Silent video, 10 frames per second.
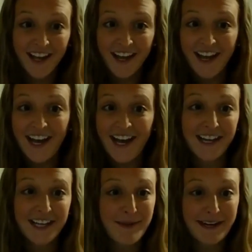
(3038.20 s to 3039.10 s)
I
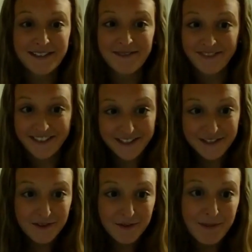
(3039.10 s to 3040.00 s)
expect some visits
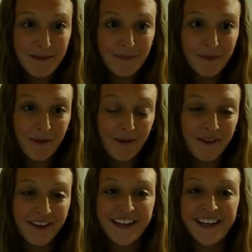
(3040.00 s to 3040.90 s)
from
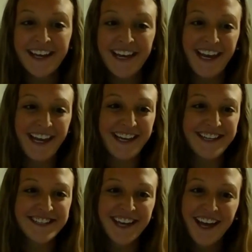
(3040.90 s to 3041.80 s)
people
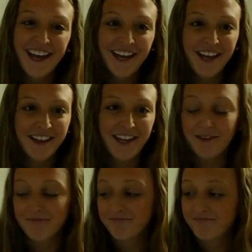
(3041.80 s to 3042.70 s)
and like
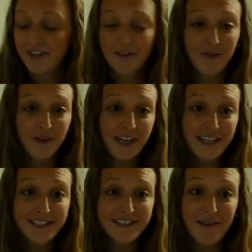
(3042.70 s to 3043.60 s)
feel free
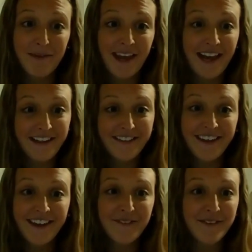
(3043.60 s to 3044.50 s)
to send me
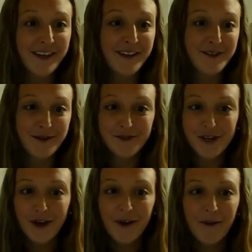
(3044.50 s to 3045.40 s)
anything via
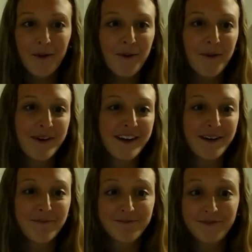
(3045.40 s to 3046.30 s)
dojo or
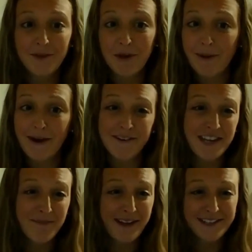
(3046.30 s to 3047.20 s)
your parents
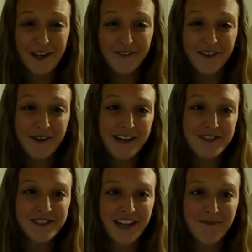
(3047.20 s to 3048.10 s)
have my cell phone. I
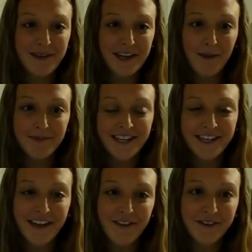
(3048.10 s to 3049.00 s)
just love being
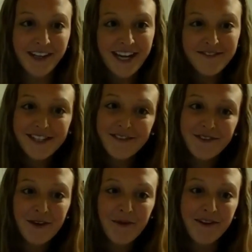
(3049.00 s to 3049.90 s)
updated on their lives, even
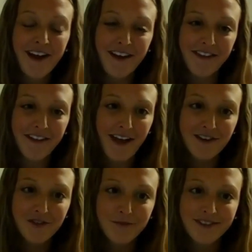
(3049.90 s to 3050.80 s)
though we're not in the
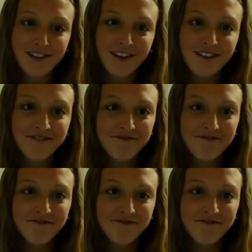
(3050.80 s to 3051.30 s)
classroom still.